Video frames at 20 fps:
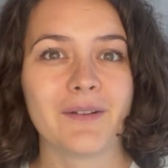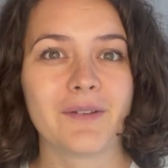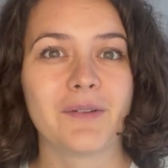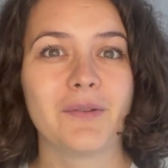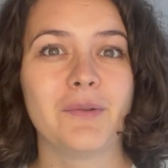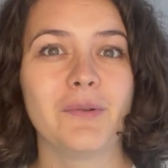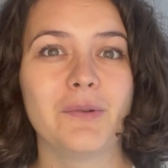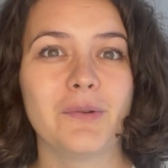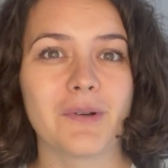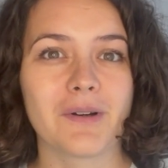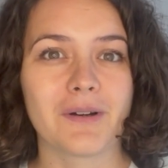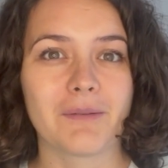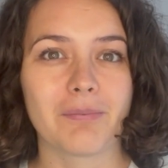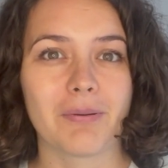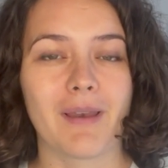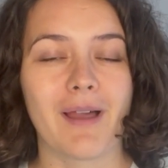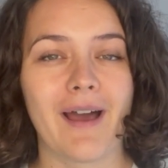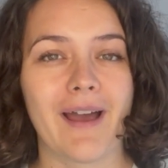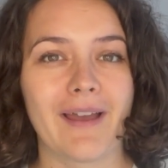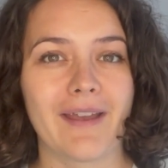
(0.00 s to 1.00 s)
to
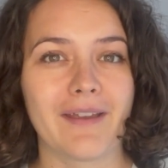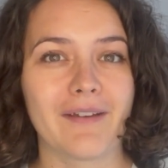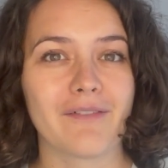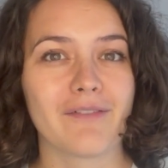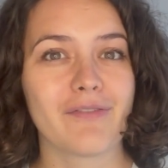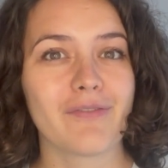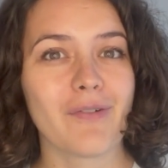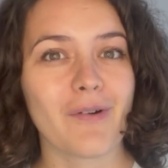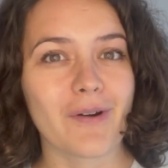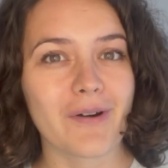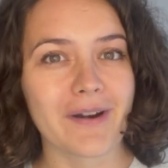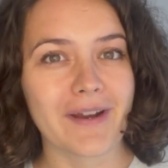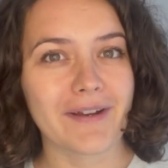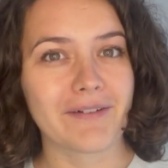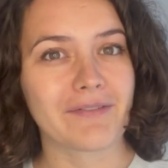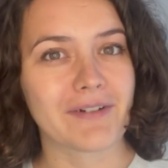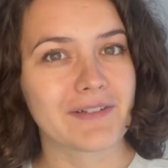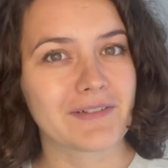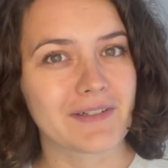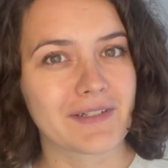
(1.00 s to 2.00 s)
apply for
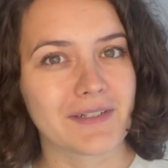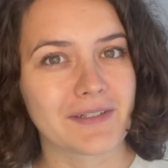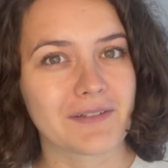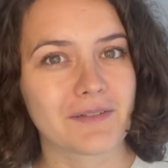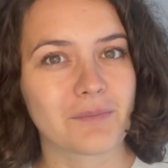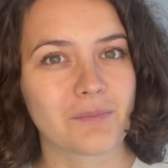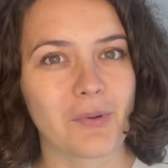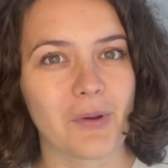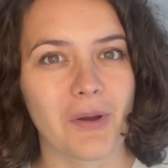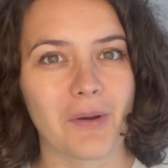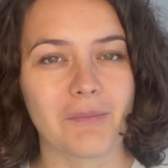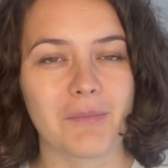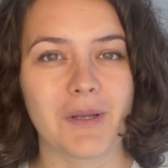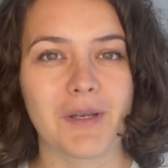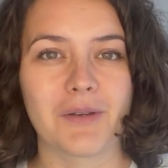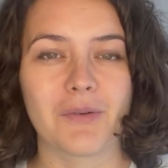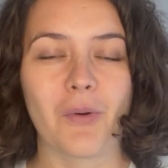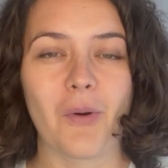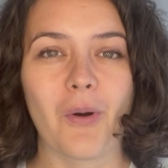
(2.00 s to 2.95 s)
a residence permit